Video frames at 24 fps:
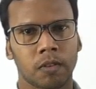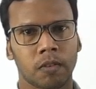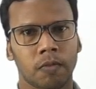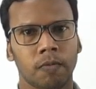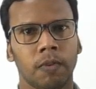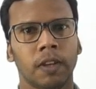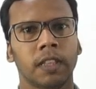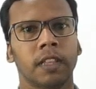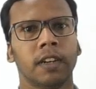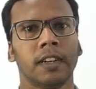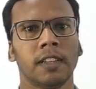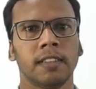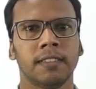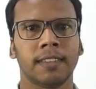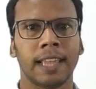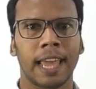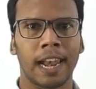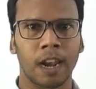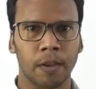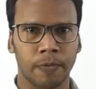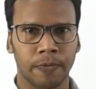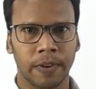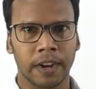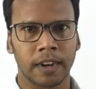whether it is
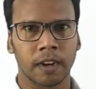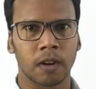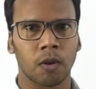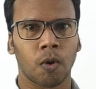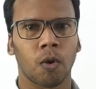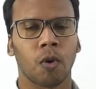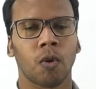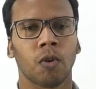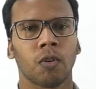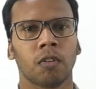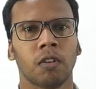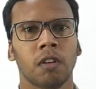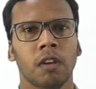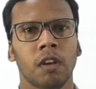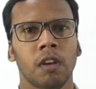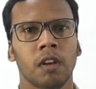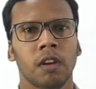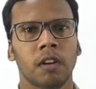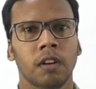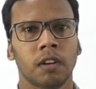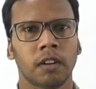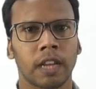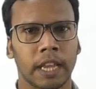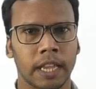elephant or
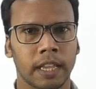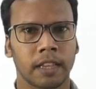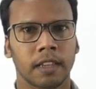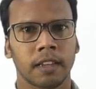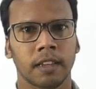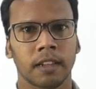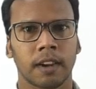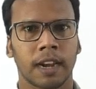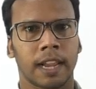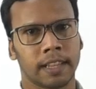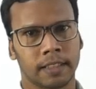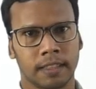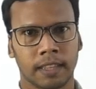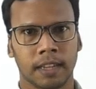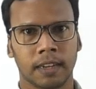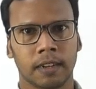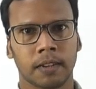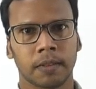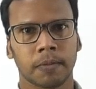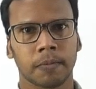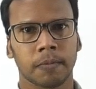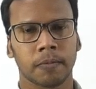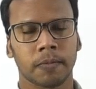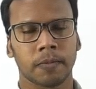tiger, like
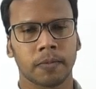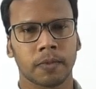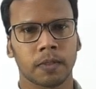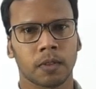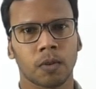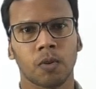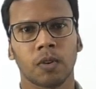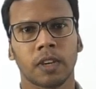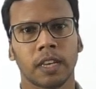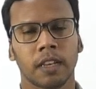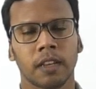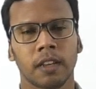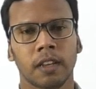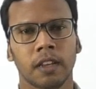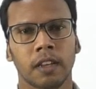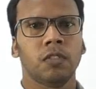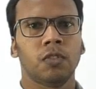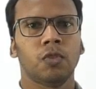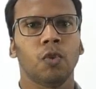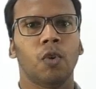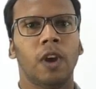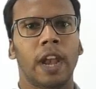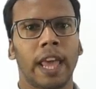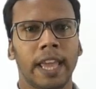that. Okay,
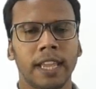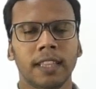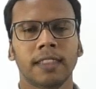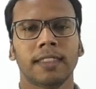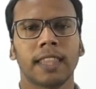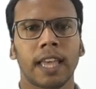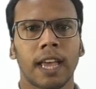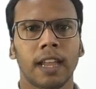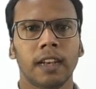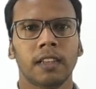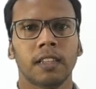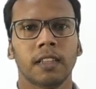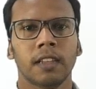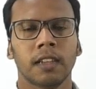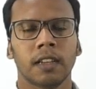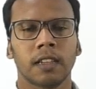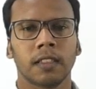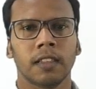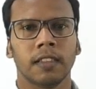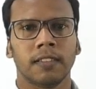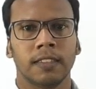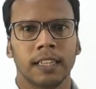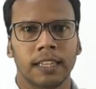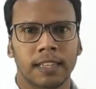so like that,
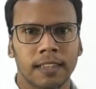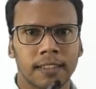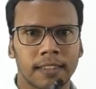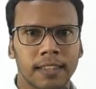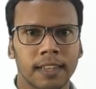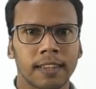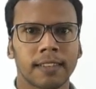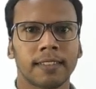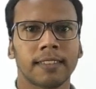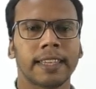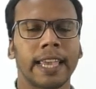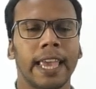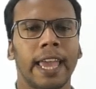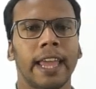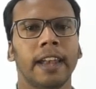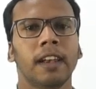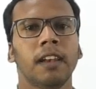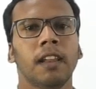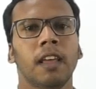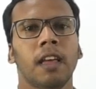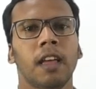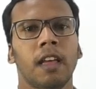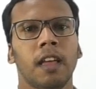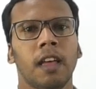the citizens
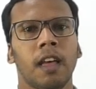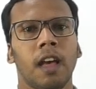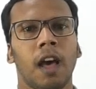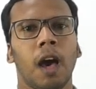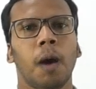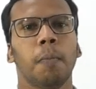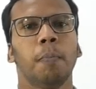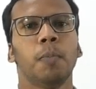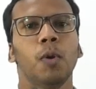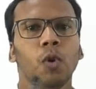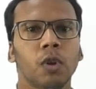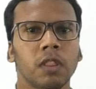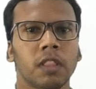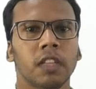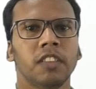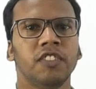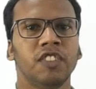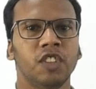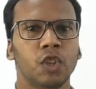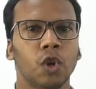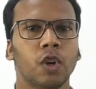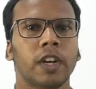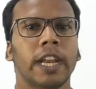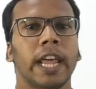can upload the
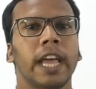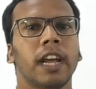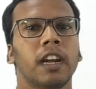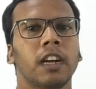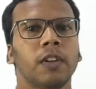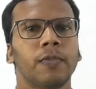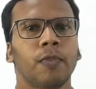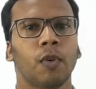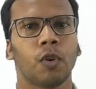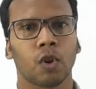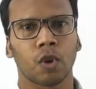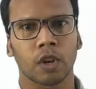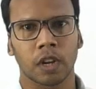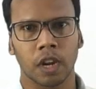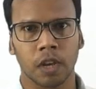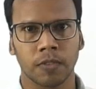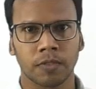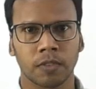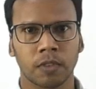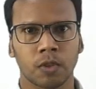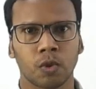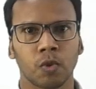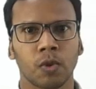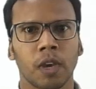geotagged
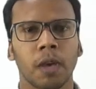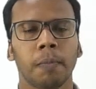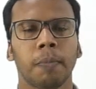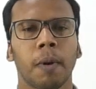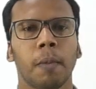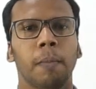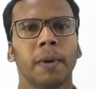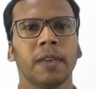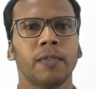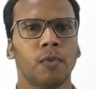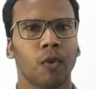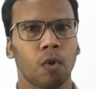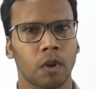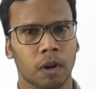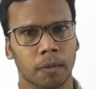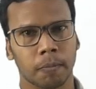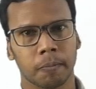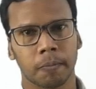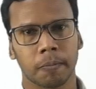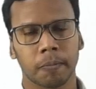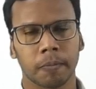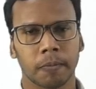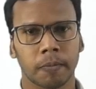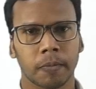photographs to a public forum,
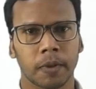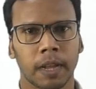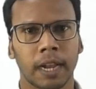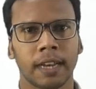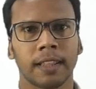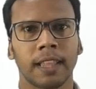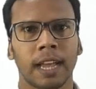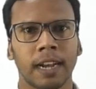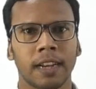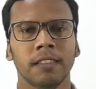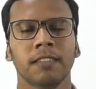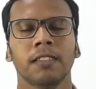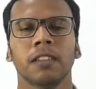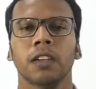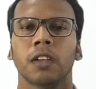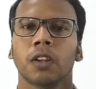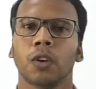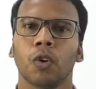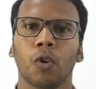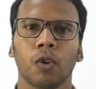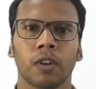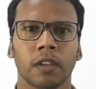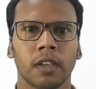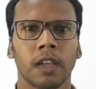and that is
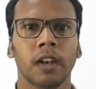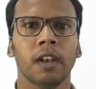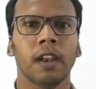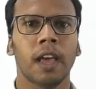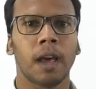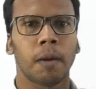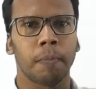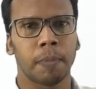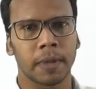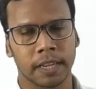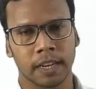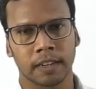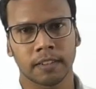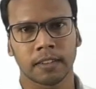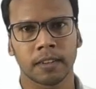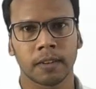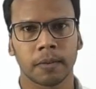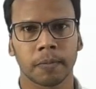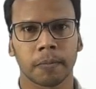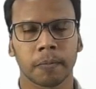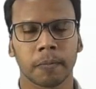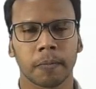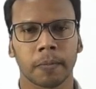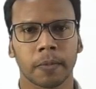roadkill application.
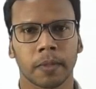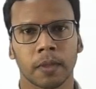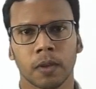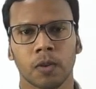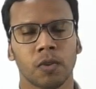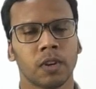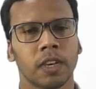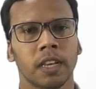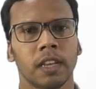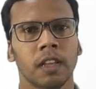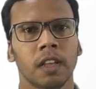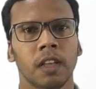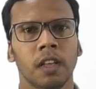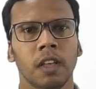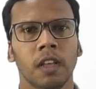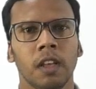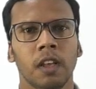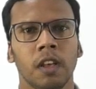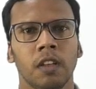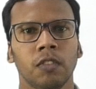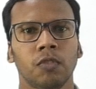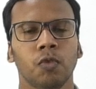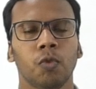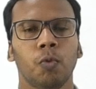Okay,
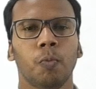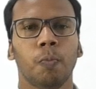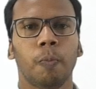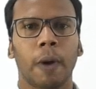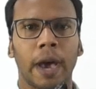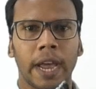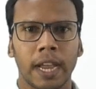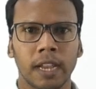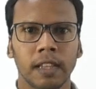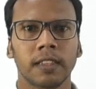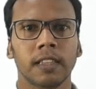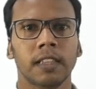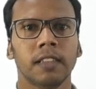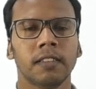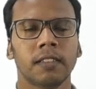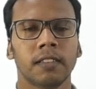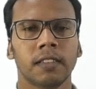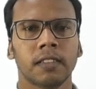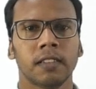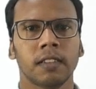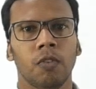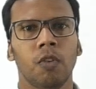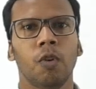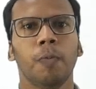so by this,
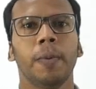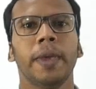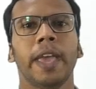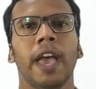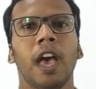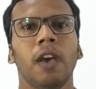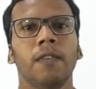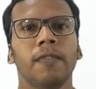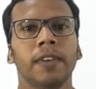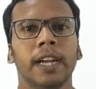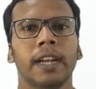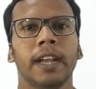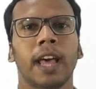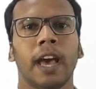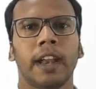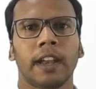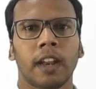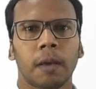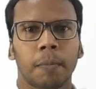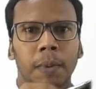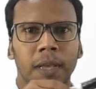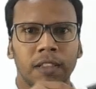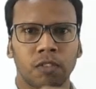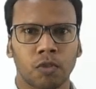we will be having a
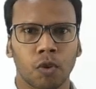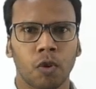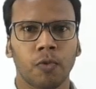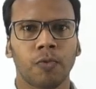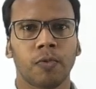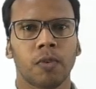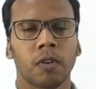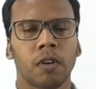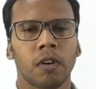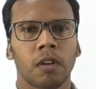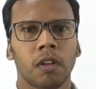database of